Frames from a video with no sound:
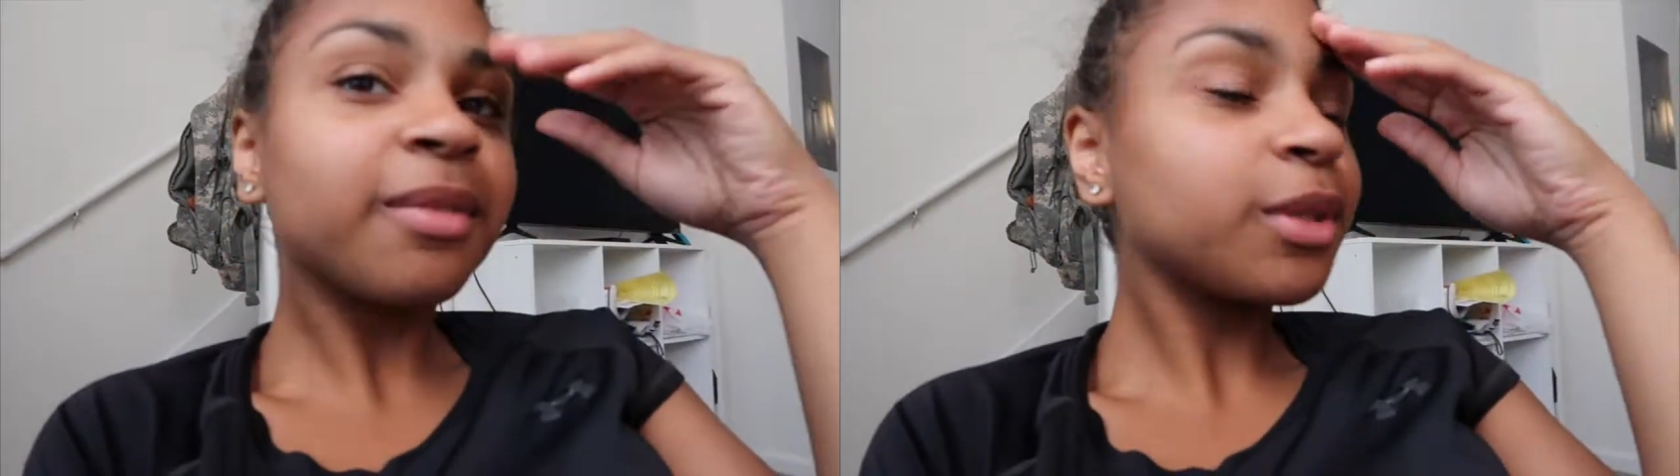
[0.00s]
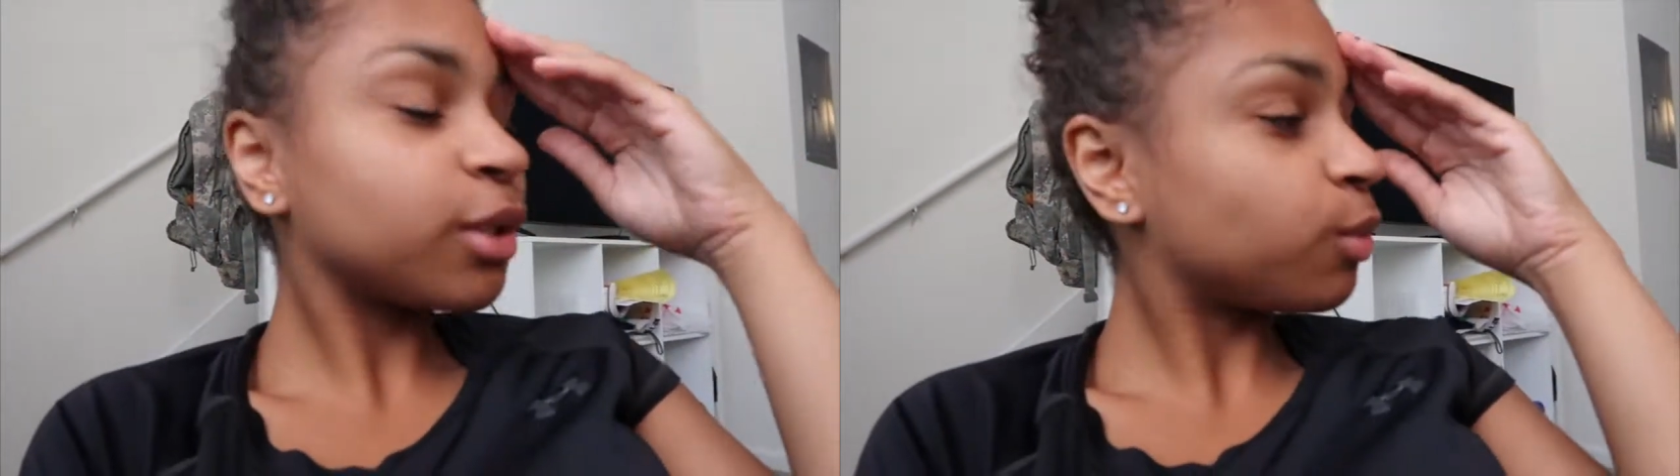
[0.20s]

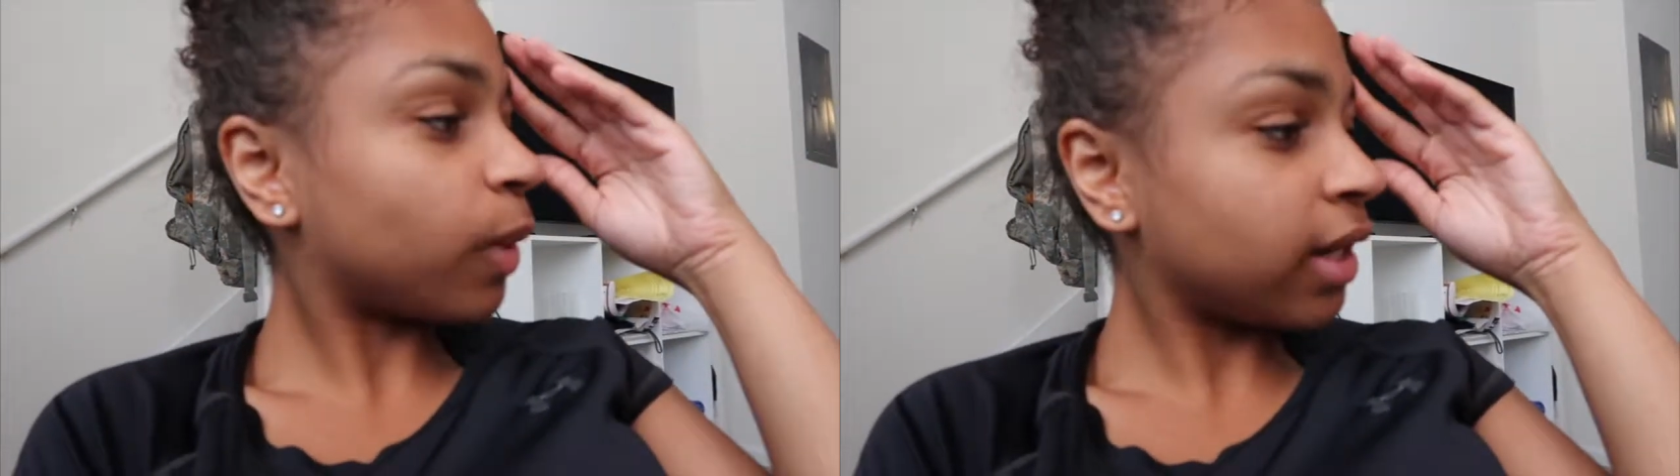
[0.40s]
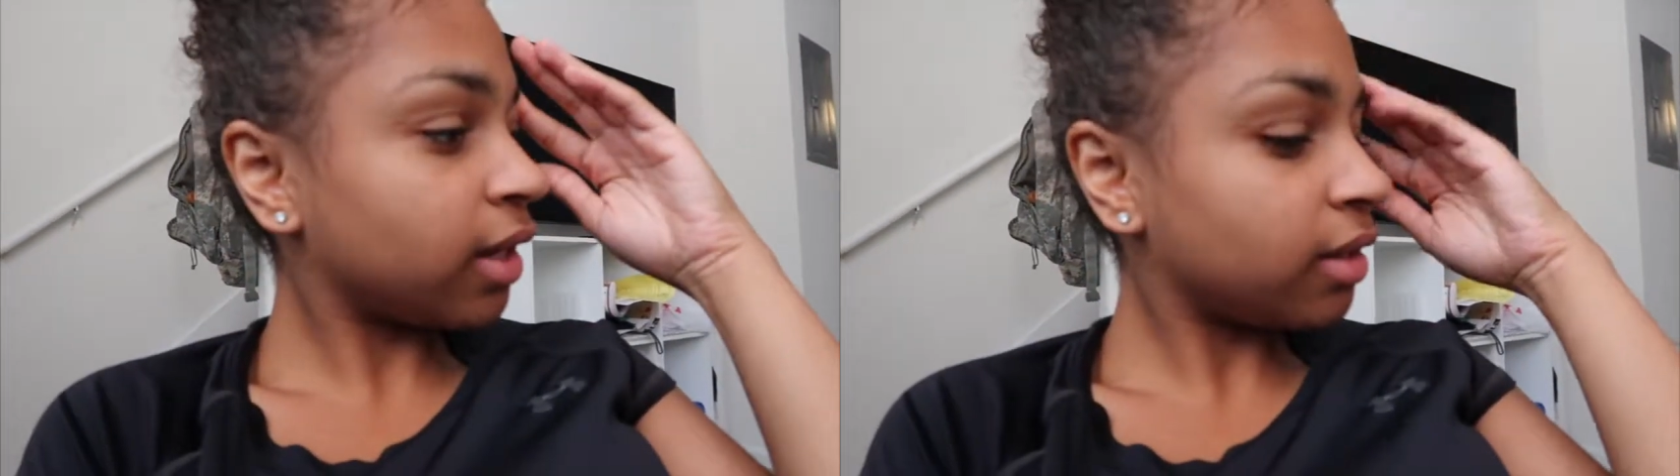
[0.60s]
was
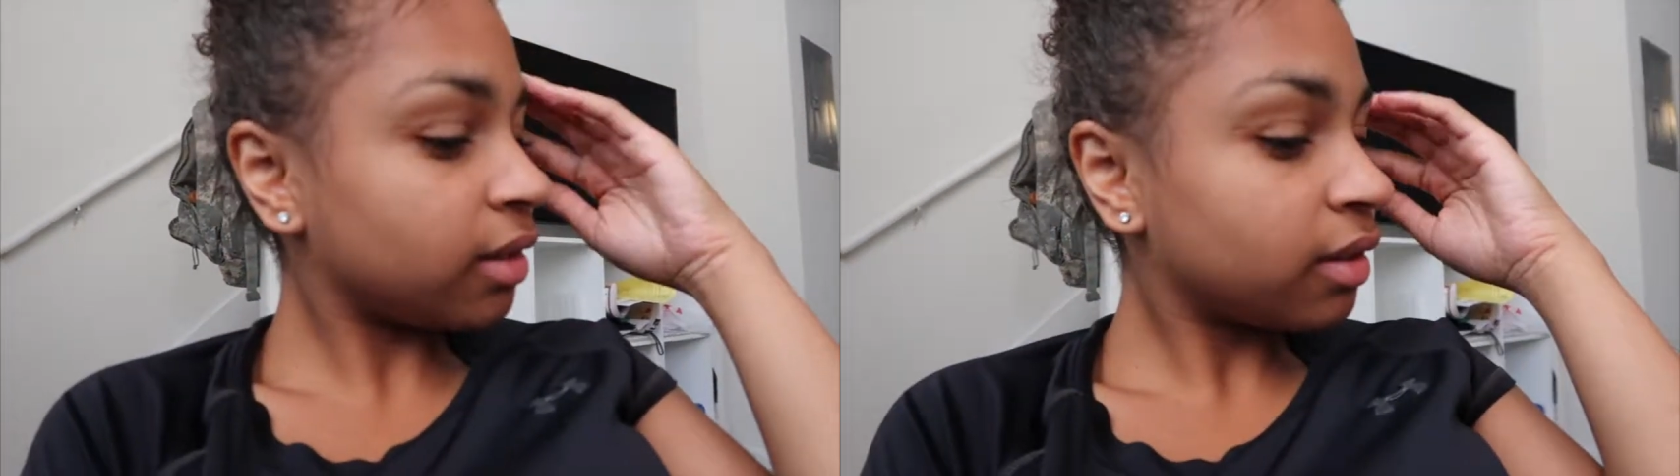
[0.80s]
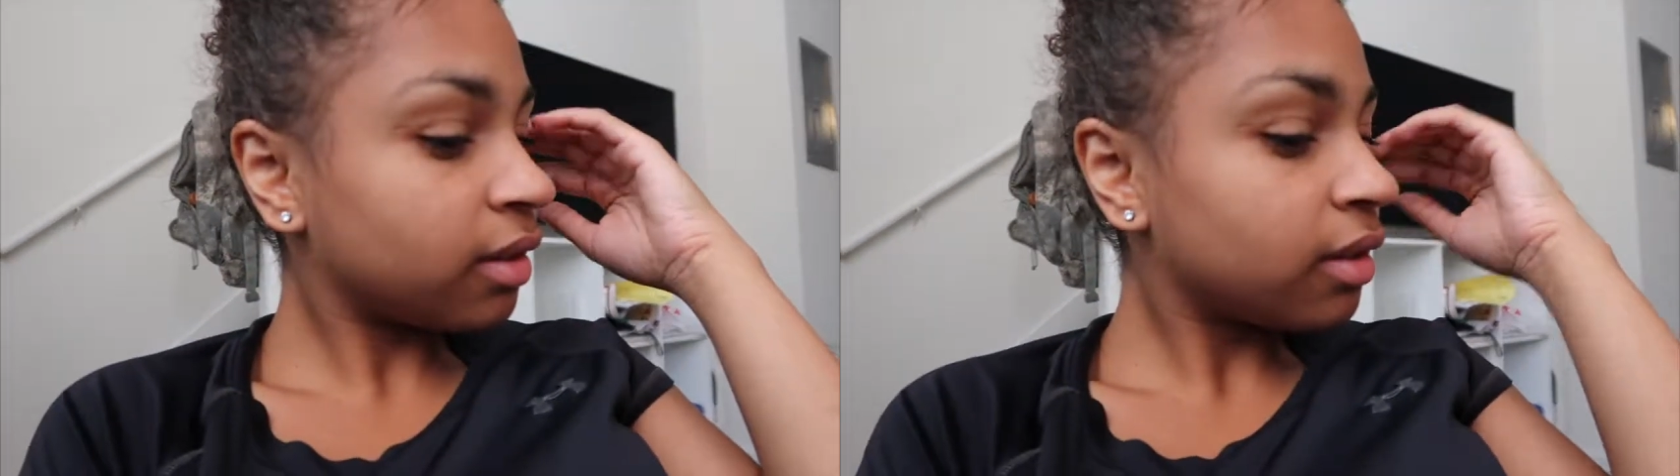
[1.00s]
sweaty. Nice
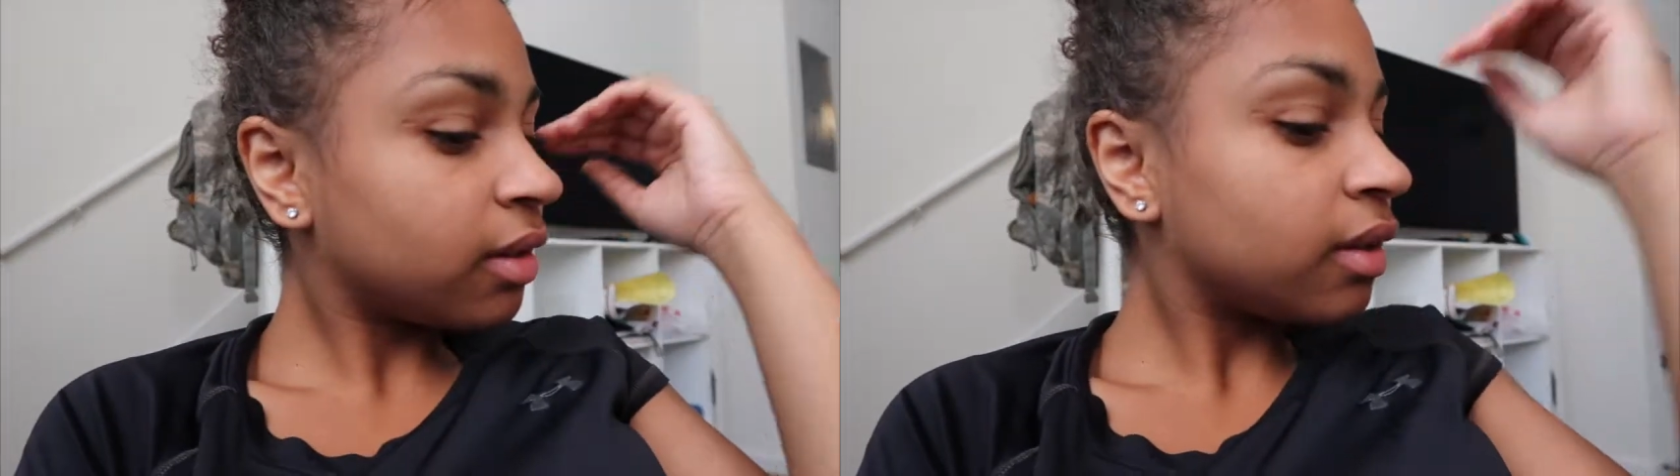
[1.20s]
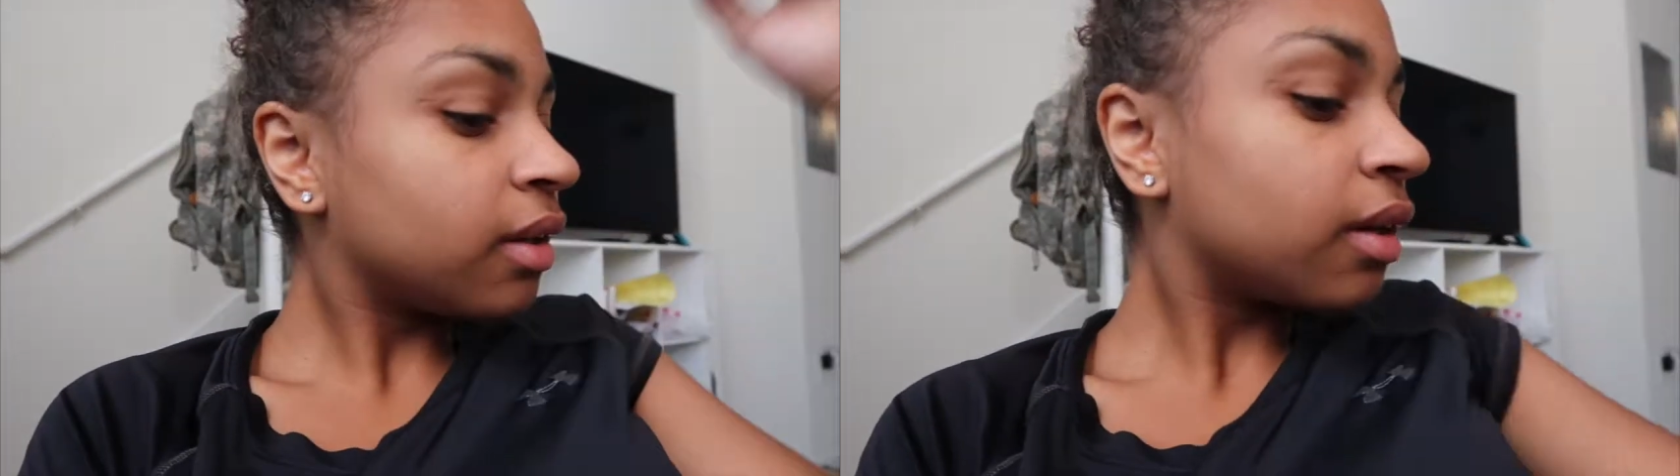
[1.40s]
mosquito
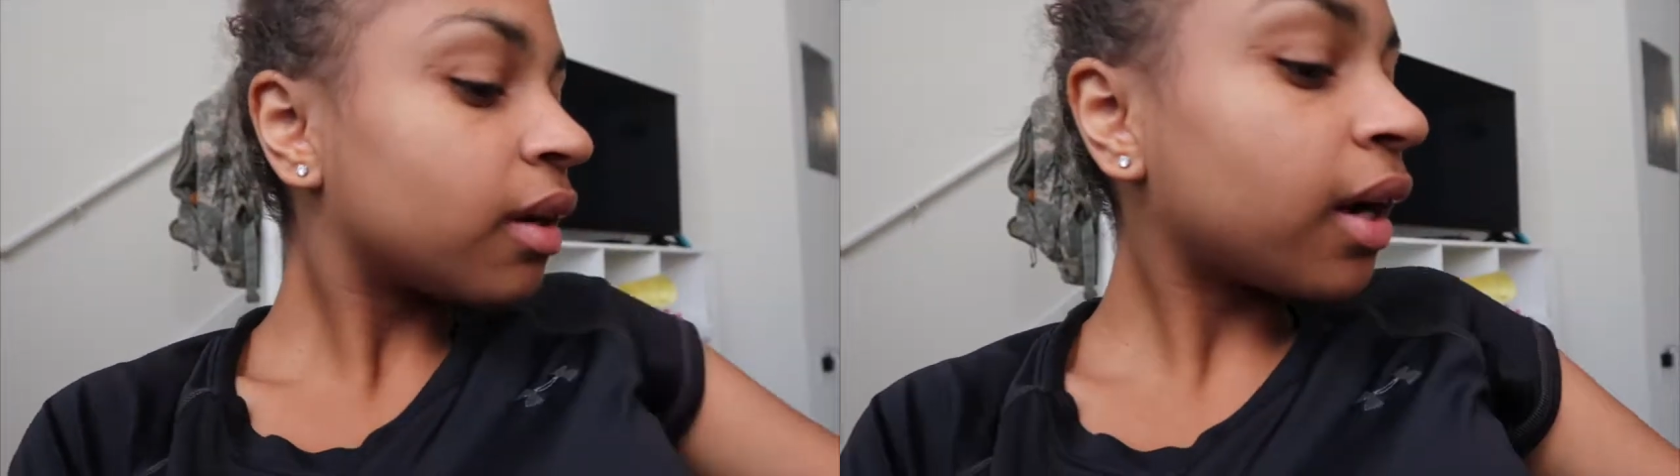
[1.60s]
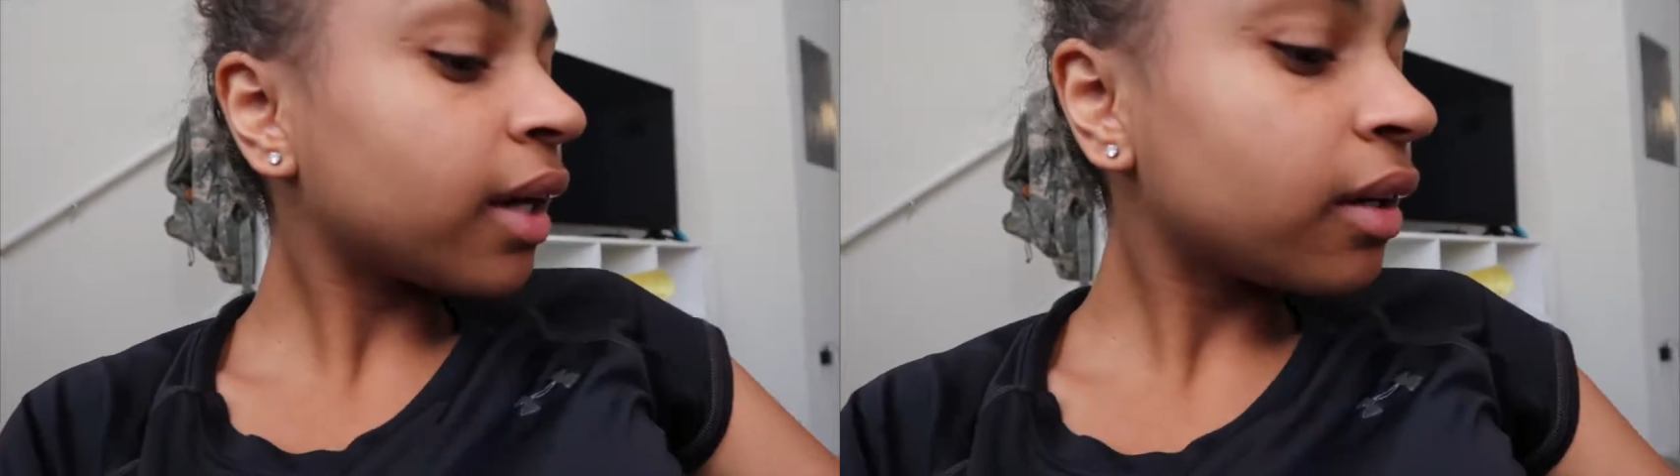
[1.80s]
bite.
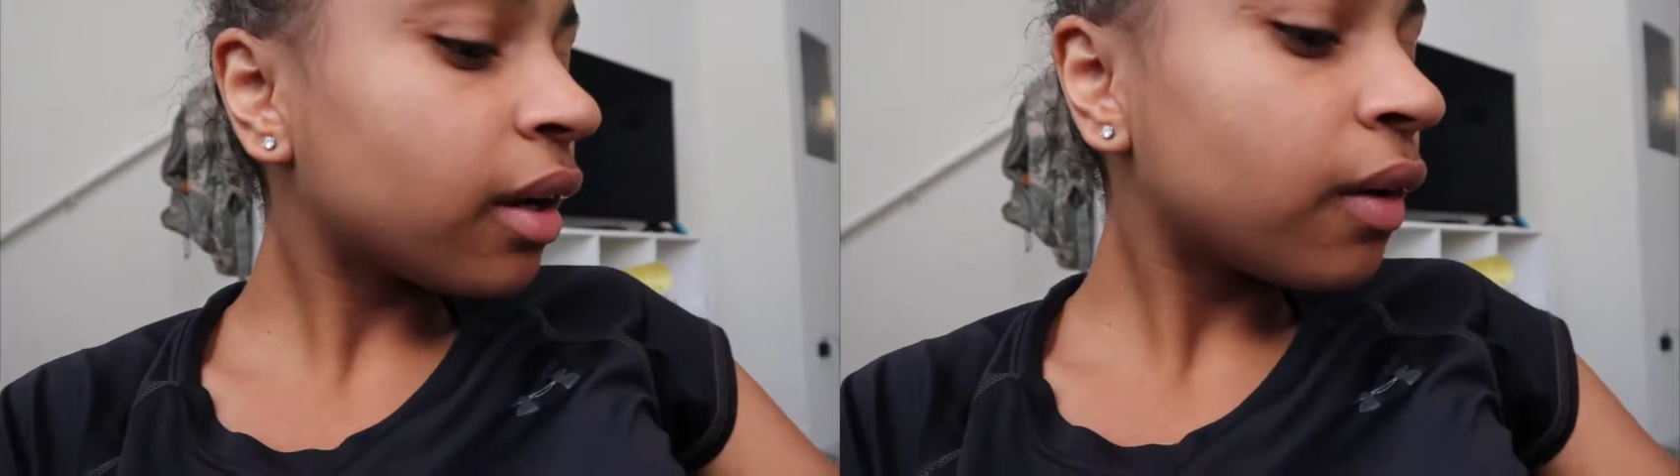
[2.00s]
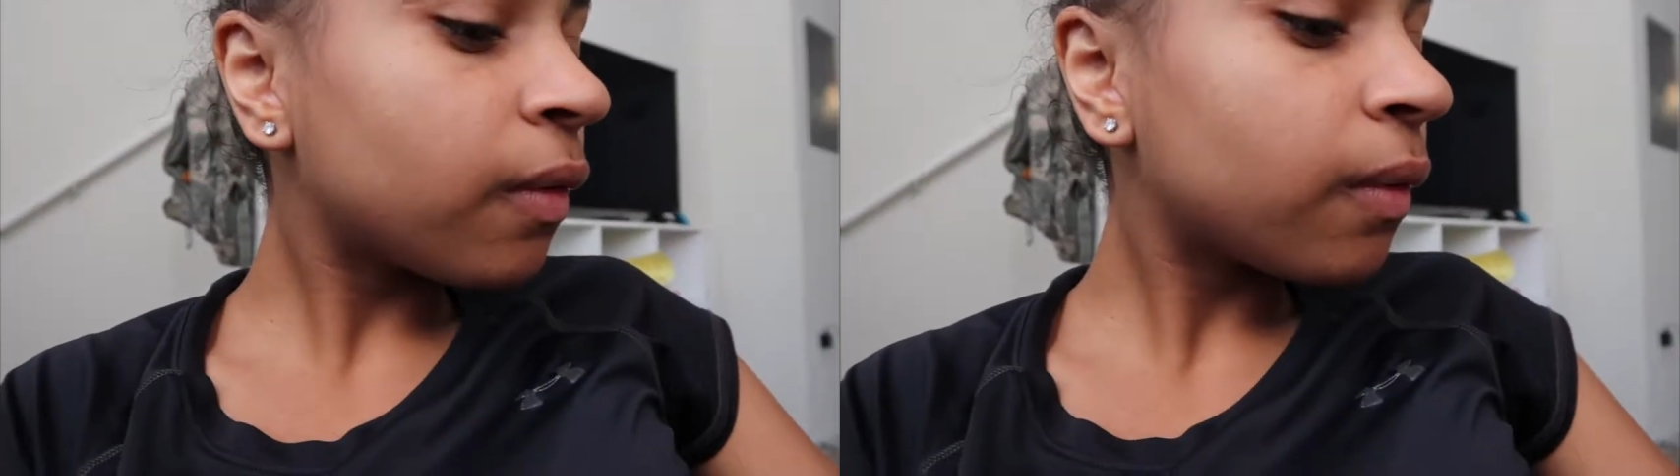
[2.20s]
I
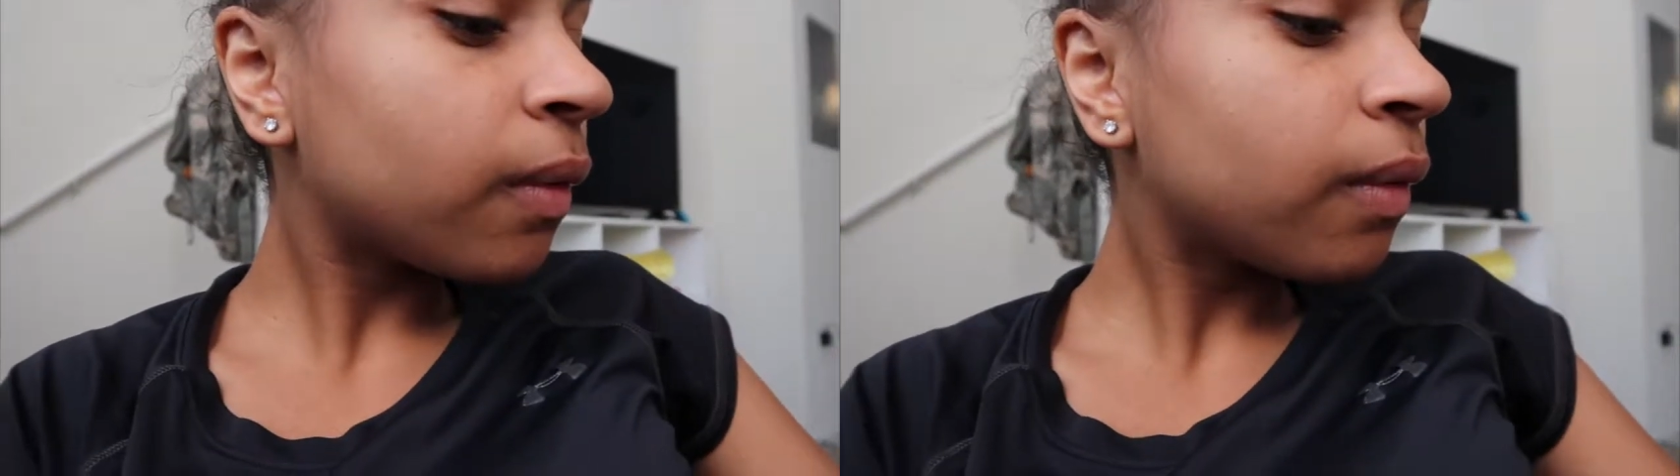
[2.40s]
know.